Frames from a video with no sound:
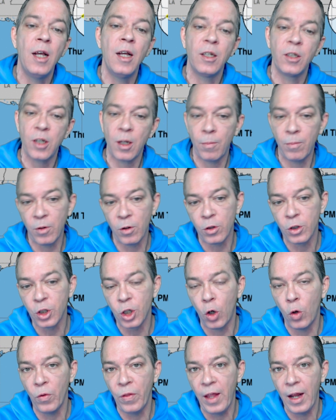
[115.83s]
Some are
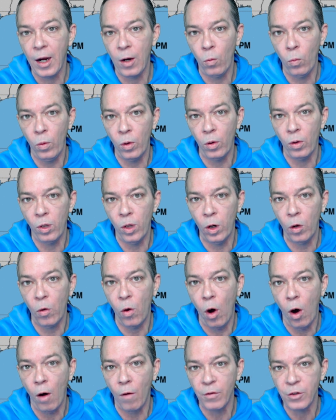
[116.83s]
showing that it will go
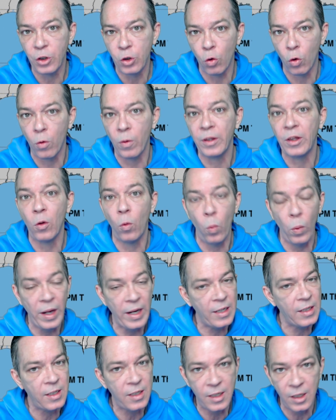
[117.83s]
offshore with the
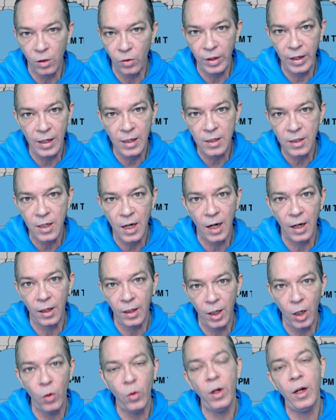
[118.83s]
wind, still east side
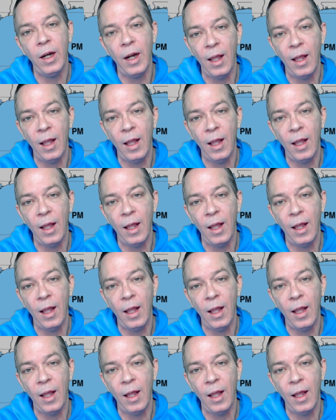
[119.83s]
loaded